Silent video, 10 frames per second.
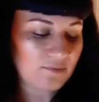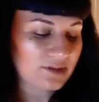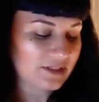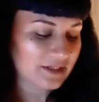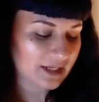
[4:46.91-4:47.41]
We
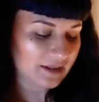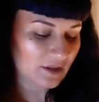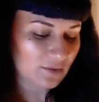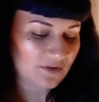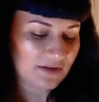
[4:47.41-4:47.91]
didn't get
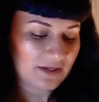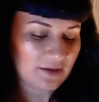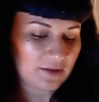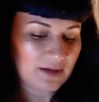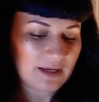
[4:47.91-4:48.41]
those
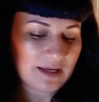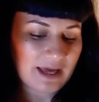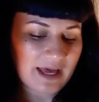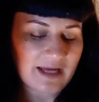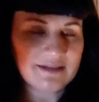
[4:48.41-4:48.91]
here,
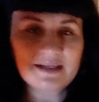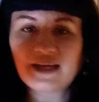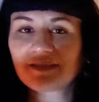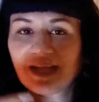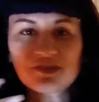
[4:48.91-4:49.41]
and
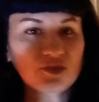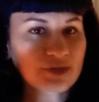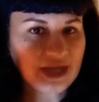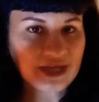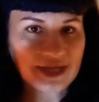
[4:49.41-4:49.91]
that's
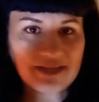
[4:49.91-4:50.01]
okay.